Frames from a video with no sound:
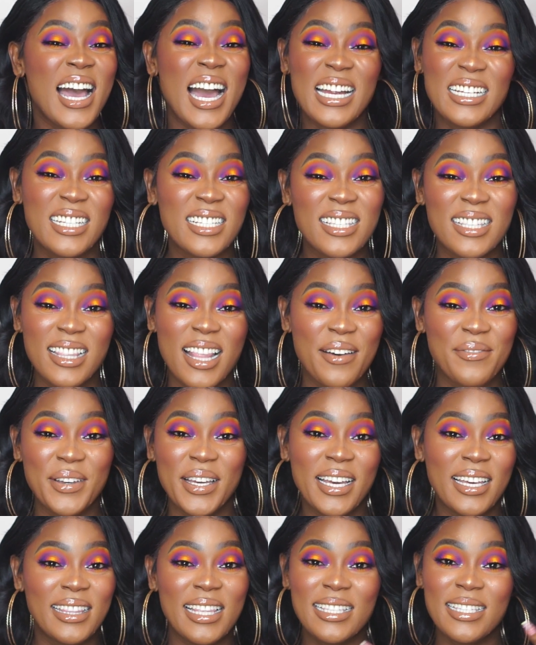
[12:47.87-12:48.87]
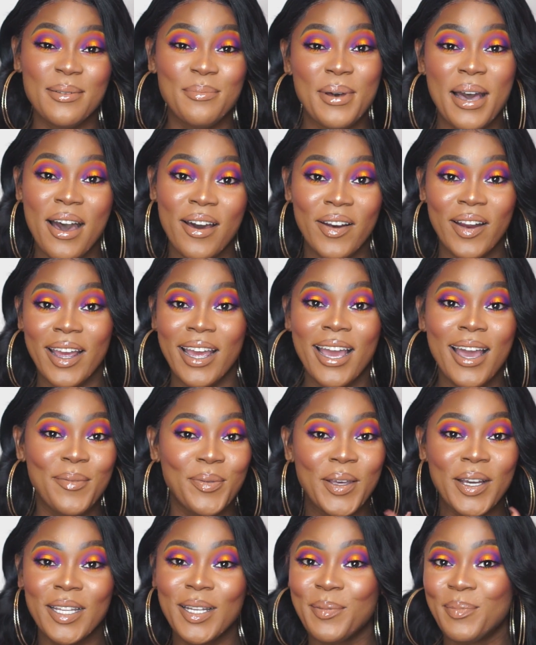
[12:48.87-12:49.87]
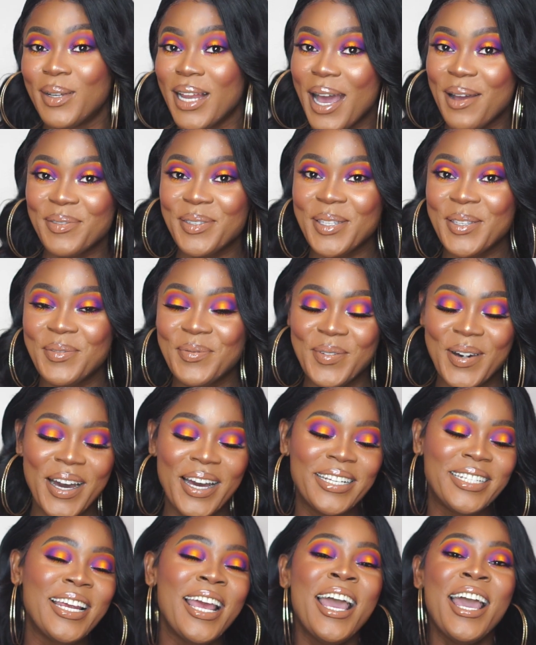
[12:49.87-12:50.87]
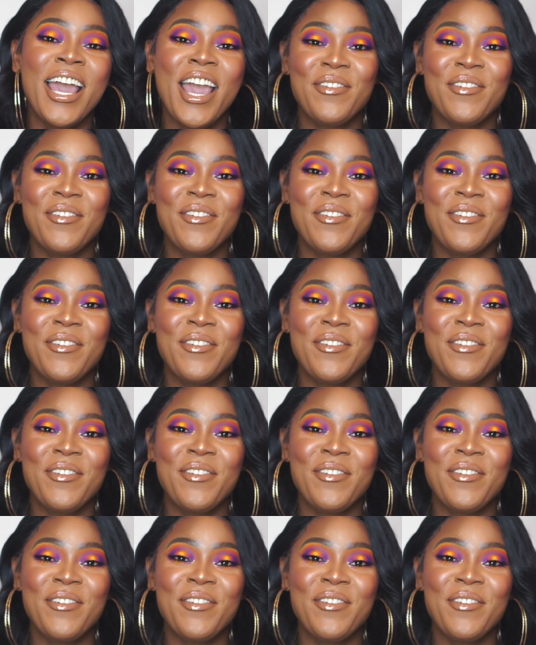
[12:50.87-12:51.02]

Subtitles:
I just love it. That's about it. I'm not gonna blab too much.